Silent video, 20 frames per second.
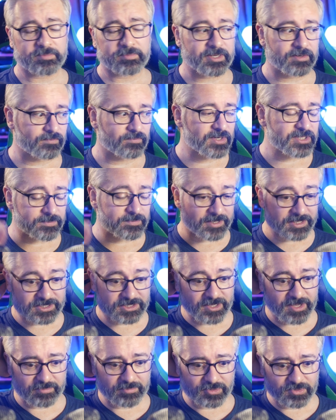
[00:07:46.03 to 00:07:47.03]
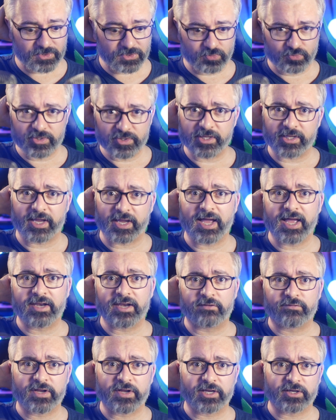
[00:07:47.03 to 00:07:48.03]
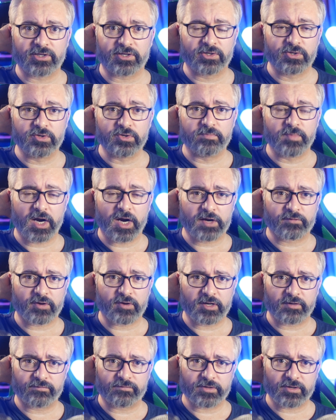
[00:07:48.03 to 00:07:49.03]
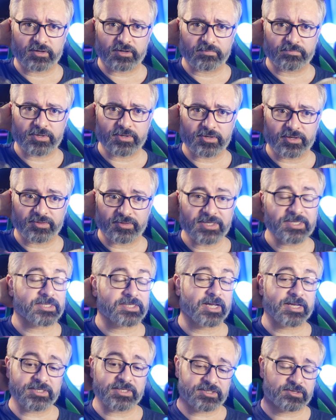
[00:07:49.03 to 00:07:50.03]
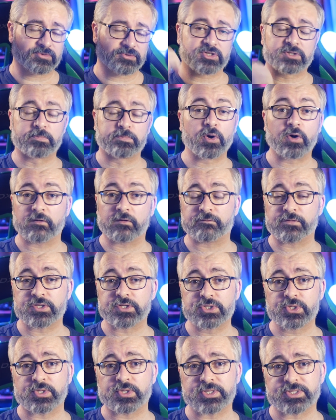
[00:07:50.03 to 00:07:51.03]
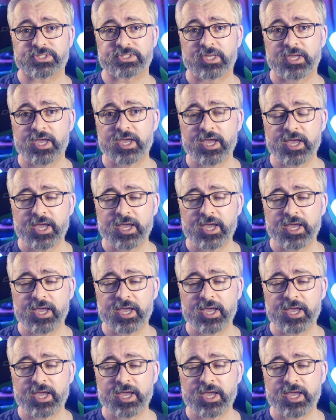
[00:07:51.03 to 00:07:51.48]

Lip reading: I mean, once upon a time, it was really hard to find a good microphone for your computer. These days, you're spoiled for choice.